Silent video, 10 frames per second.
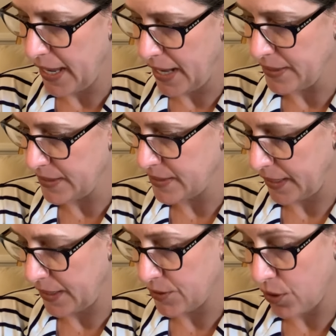and the
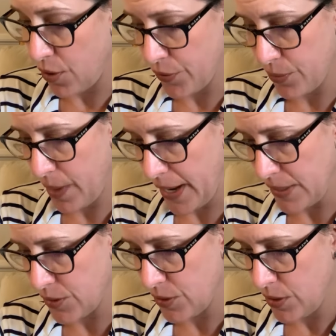second on the
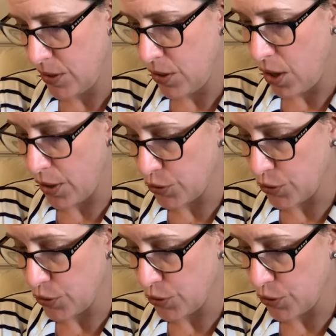right are